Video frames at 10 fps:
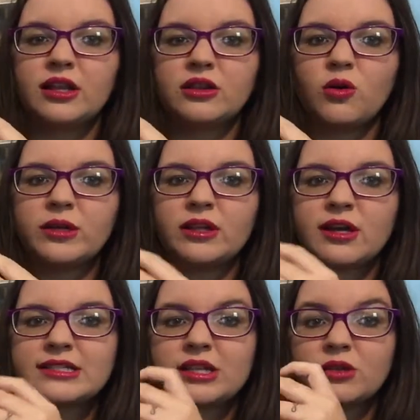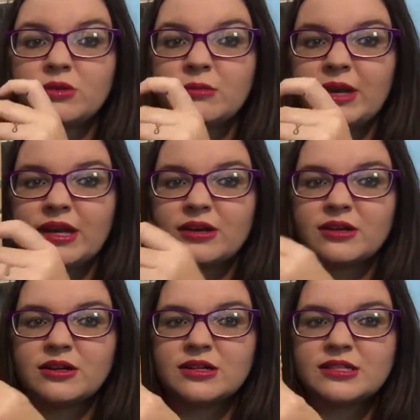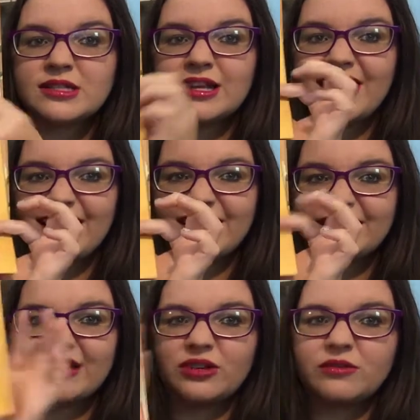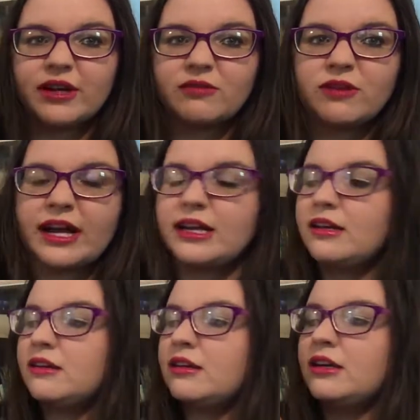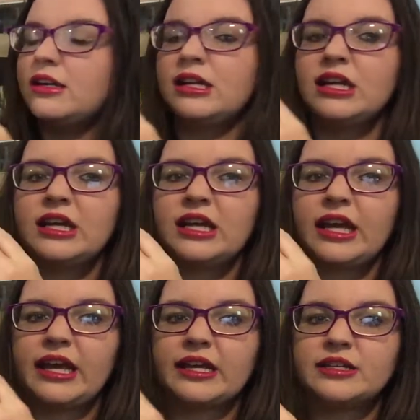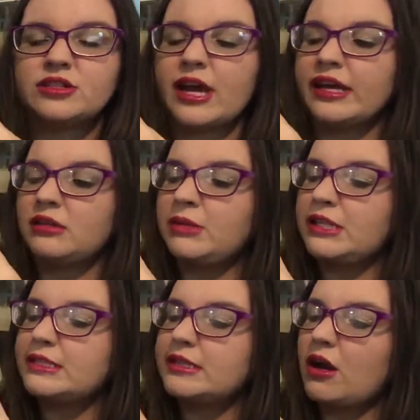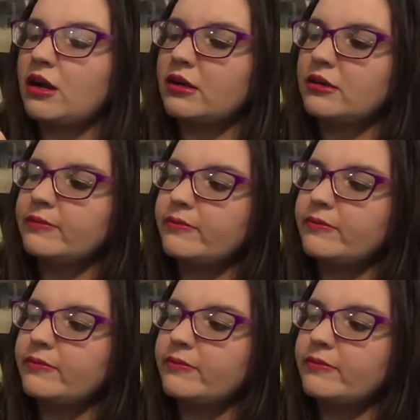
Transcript: Goldilocks and the Three Bears, Little Red Riding Hood, and Jack and the Beanstalk.